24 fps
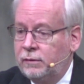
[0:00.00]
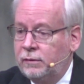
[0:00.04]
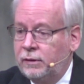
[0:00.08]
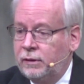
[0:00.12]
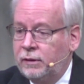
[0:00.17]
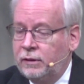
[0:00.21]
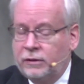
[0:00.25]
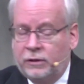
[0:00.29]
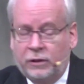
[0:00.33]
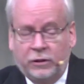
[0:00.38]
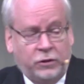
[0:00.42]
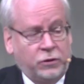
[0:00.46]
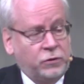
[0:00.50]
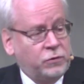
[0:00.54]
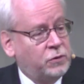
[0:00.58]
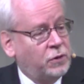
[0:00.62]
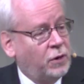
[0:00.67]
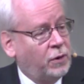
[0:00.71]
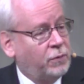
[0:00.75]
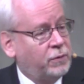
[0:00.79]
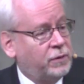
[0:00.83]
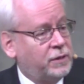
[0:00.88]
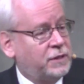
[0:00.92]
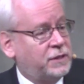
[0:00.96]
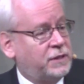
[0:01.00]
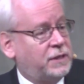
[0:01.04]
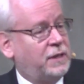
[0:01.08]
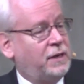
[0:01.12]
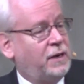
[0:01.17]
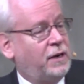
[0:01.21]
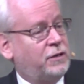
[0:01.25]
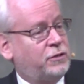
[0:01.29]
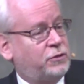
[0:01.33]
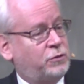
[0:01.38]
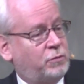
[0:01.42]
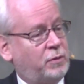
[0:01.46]
Did you notice in
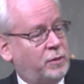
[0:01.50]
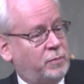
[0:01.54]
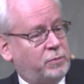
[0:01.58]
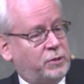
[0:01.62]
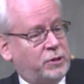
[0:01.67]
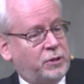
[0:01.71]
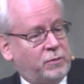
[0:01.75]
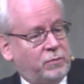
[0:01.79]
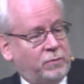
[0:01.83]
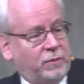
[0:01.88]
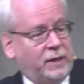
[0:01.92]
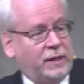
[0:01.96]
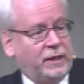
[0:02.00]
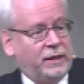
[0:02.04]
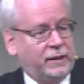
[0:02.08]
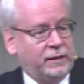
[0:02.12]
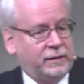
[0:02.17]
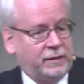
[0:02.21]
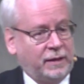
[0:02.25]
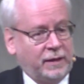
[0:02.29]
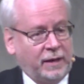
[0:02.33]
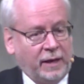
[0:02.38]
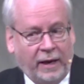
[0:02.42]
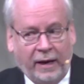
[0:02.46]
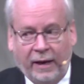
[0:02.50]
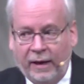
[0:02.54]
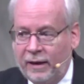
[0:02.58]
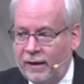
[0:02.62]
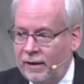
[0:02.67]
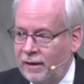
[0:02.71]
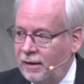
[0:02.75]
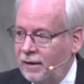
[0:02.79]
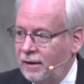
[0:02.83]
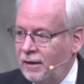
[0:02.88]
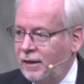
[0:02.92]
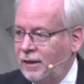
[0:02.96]
our scripture reading today,
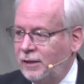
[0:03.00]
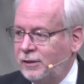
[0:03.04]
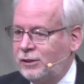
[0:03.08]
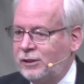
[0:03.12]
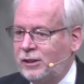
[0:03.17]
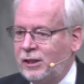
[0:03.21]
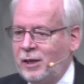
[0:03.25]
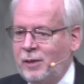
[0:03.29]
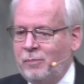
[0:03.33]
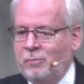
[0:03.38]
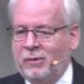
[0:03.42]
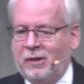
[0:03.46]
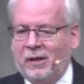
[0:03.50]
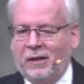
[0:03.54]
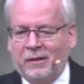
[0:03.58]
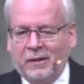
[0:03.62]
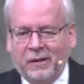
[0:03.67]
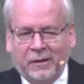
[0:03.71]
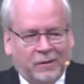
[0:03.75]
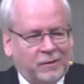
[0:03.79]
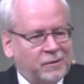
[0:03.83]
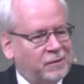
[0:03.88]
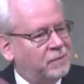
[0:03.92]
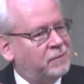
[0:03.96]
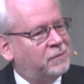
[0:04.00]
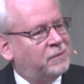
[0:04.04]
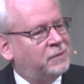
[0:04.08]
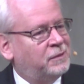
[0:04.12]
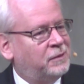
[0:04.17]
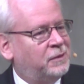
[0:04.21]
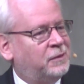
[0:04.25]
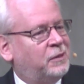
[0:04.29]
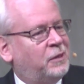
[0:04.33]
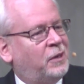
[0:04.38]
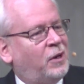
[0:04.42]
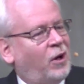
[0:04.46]
it seemed a little
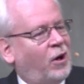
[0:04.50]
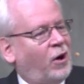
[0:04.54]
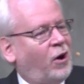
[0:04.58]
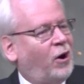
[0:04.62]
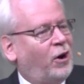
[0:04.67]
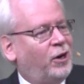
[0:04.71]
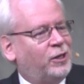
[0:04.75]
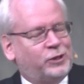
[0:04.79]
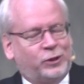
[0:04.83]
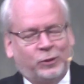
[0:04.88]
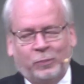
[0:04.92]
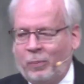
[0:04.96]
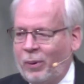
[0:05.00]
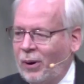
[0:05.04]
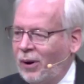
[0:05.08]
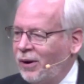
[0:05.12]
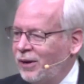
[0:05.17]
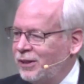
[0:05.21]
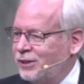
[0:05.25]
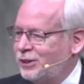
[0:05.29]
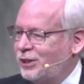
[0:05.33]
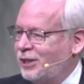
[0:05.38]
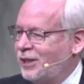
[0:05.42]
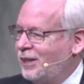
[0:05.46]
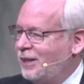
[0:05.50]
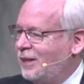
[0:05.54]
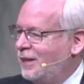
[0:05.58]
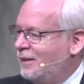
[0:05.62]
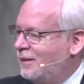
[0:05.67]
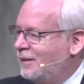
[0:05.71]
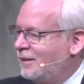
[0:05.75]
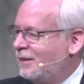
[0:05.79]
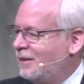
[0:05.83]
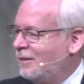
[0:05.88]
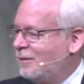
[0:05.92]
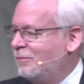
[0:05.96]
hodgepodgey,
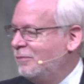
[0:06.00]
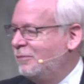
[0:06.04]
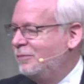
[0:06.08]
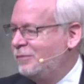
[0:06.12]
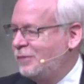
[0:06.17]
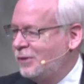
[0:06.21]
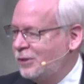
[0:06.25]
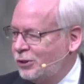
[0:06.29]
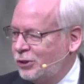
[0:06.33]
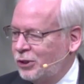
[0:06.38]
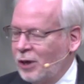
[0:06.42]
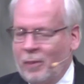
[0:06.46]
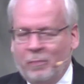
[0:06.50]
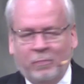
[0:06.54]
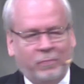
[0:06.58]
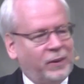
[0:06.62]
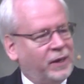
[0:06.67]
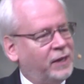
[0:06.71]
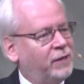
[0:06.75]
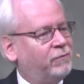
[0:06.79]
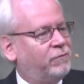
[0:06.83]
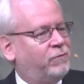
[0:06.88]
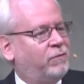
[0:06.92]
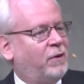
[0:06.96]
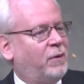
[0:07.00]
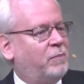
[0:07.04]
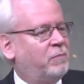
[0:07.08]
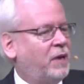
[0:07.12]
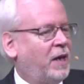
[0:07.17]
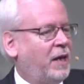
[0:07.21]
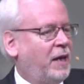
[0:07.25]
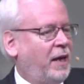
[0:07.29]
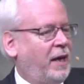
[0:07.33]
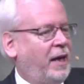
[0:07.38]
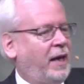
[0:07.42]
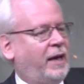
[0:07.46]
jumping from
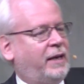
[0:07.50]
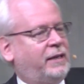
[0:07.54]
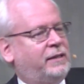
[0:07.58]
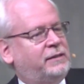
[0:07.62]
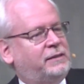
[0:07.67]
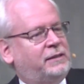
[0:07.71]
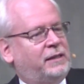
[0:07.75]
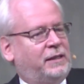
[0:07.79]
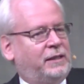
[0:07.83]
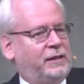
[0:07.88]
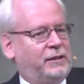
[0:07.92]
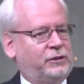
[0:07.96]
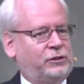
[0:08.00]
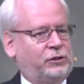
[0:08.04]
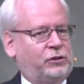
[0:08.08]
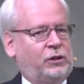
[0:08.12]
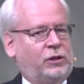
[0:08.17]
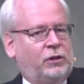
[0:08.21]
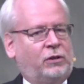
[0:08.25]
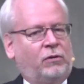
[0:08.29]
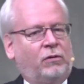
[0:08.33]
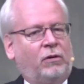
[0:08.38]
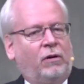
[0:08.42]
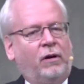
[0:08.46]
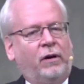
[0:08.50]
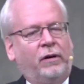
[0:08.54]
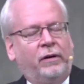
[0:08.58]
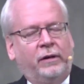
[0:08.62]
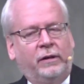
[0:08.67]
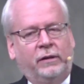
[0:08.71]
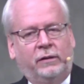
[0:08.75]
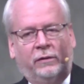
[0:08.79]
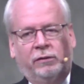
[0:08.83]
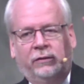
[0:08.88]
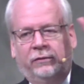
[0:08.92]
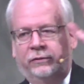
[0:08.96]
Exodus to
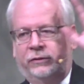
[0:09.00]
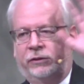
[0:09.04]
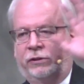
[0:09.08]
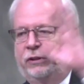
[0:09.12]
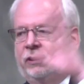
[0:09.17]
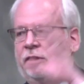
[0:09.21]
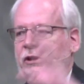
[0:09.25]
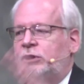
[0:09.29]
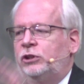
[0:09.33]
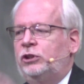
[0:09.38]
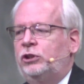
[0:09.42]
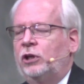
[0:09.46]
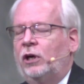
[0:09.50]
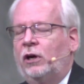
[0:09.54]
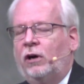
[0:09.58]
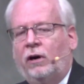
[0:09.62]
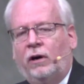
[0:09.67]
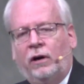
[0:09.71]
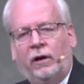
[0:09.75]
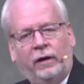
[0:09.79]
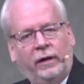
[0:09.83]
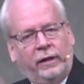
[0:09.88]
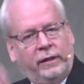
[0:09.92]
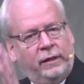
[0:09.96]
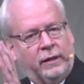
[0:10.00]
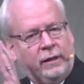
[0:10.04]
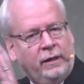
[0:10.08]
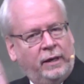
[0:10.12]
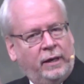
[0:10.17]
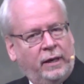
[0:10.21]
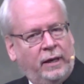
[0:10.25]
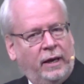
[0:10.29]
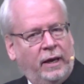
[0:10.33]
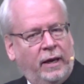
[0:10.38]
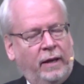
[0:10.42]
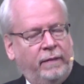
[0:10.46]
Chronicles to John
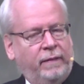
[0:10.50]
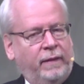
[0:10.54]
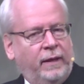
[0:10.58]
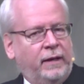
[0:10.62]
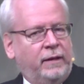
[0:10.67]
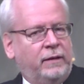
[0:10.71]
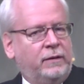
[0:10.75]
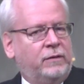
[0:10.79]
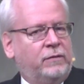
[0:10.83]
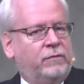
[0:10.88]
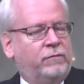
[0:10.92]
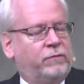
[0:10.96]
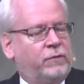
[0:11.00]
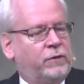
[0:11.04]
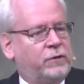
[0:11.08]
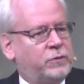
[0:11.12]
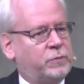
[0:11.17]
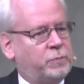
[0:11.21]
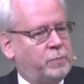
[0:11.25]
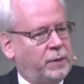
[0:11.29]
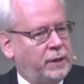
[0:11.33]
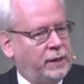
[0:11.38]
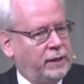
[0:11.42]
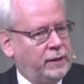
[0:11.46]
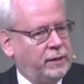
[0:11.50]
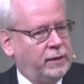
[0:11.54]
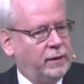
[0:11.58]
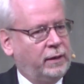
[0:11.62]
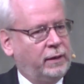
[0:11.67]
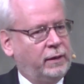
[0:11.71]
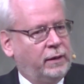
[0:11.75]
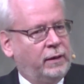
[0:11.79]
and then to 1 Peter.